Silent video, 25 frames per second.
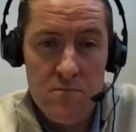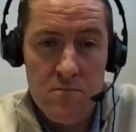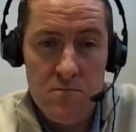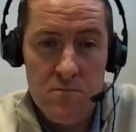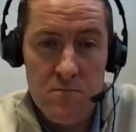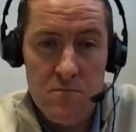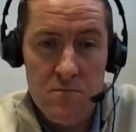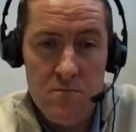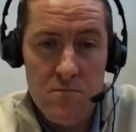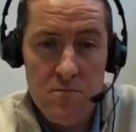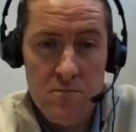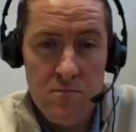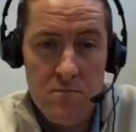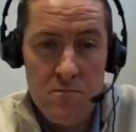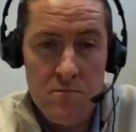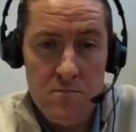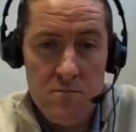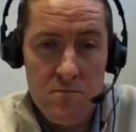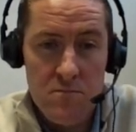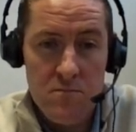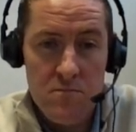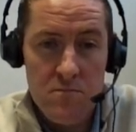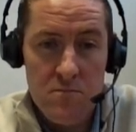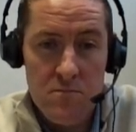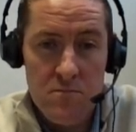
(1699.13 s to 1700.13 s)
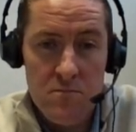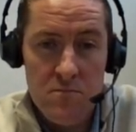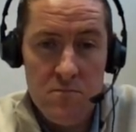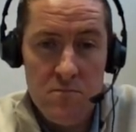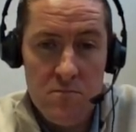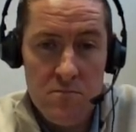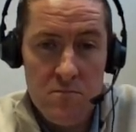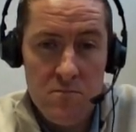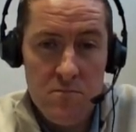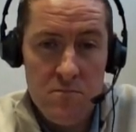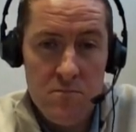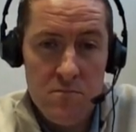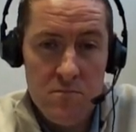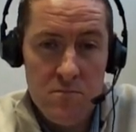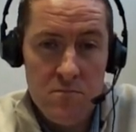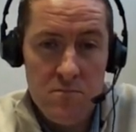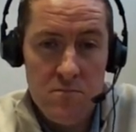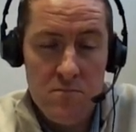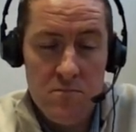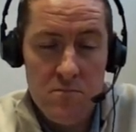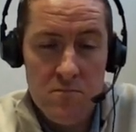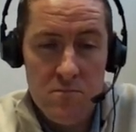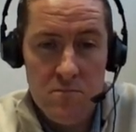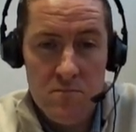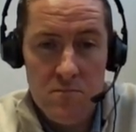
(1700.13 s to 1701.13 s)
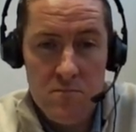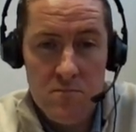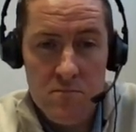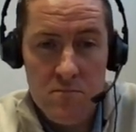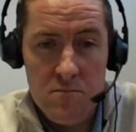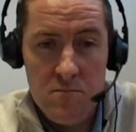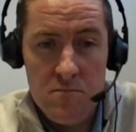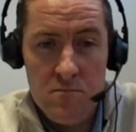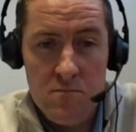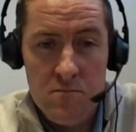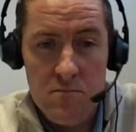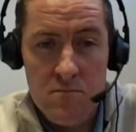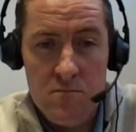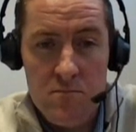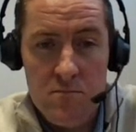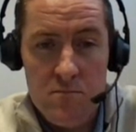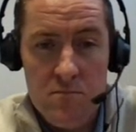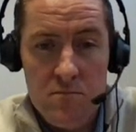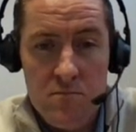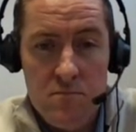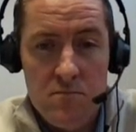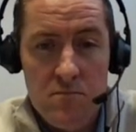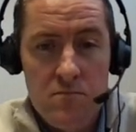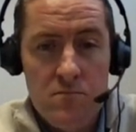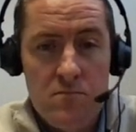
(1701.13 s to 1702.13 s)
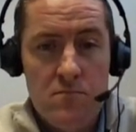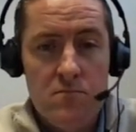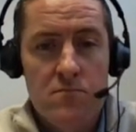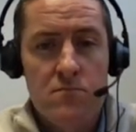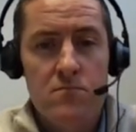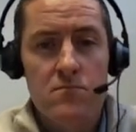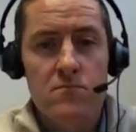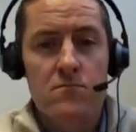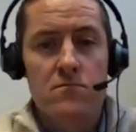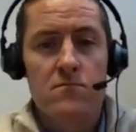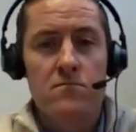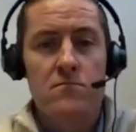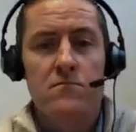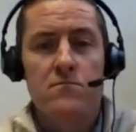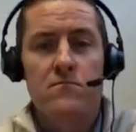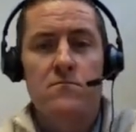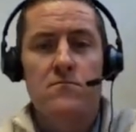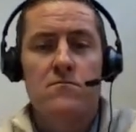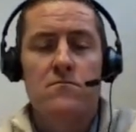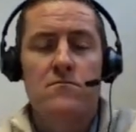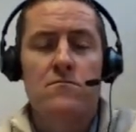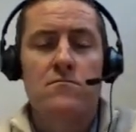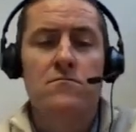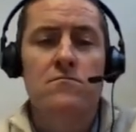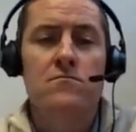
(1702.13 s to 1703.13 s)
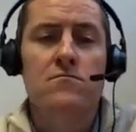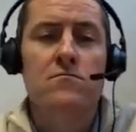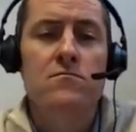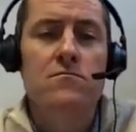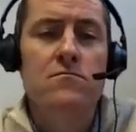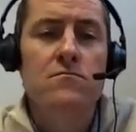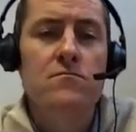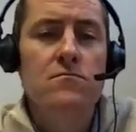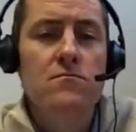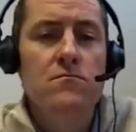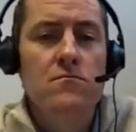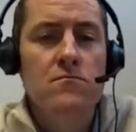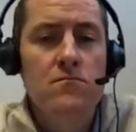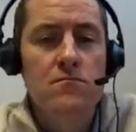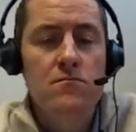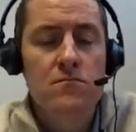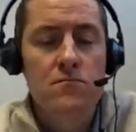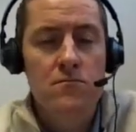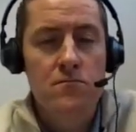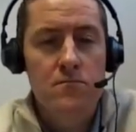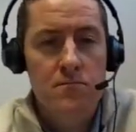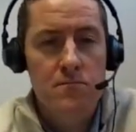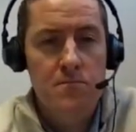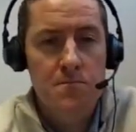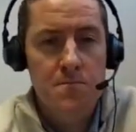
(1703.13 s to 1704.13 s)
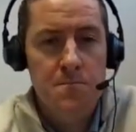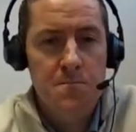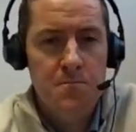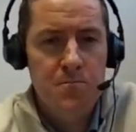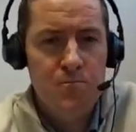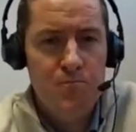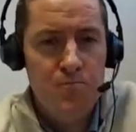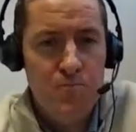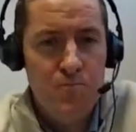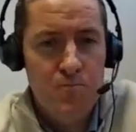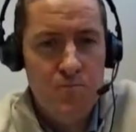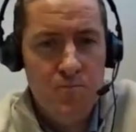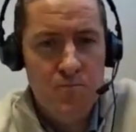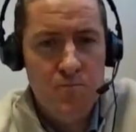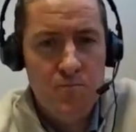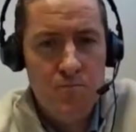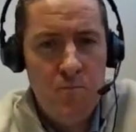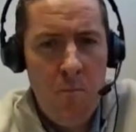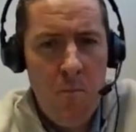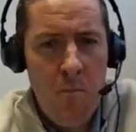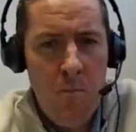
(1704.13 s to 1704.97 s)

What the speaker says: (not speaking)